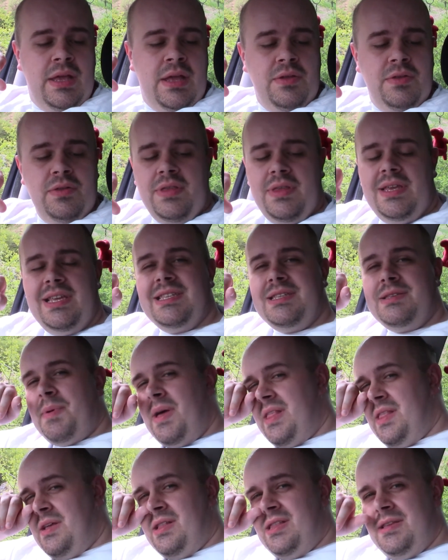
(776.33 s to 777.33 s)
Another thing is
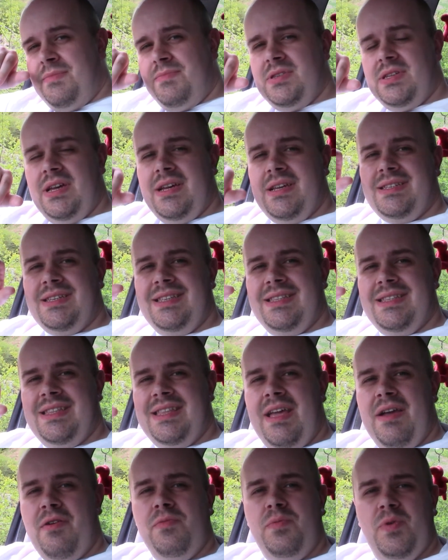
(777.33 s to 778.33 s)
about the clip size.
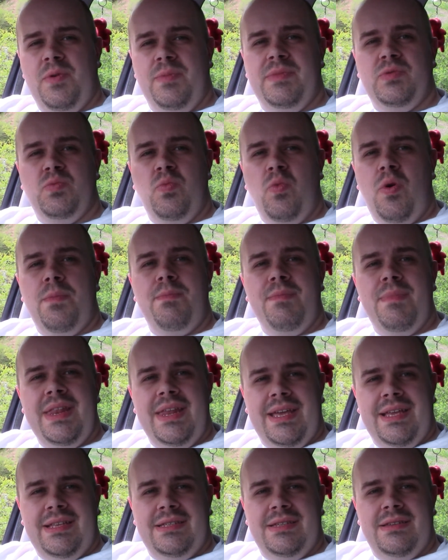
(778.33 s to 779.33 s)
They all put them as 1
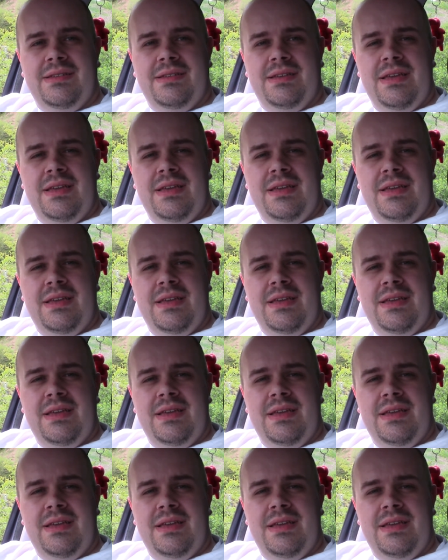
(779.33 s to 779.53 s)
minute.